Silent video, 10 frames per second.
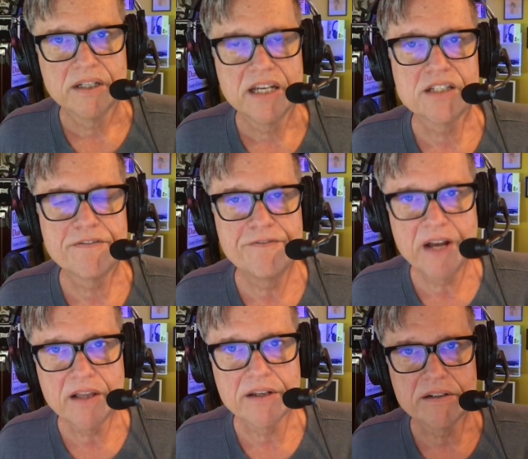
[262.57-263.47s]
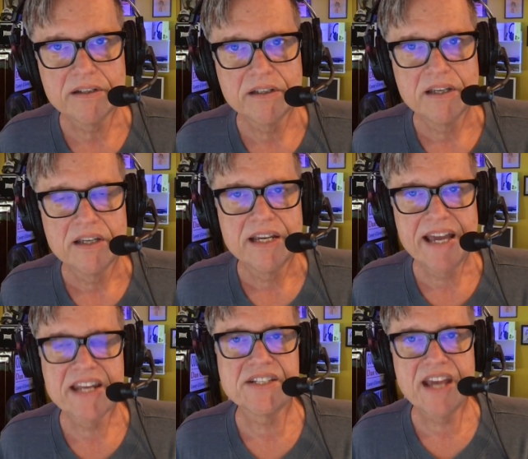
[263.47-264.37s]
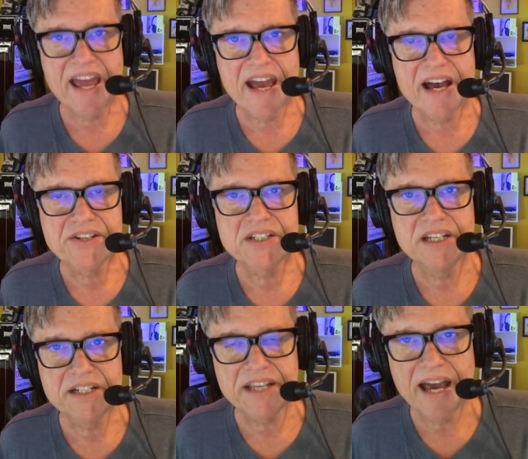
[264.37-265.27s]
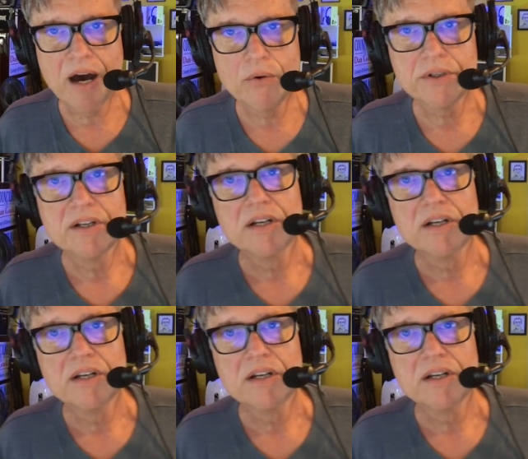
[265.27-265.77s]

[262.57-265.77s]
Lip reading: He's a felon. He had his ass kicked out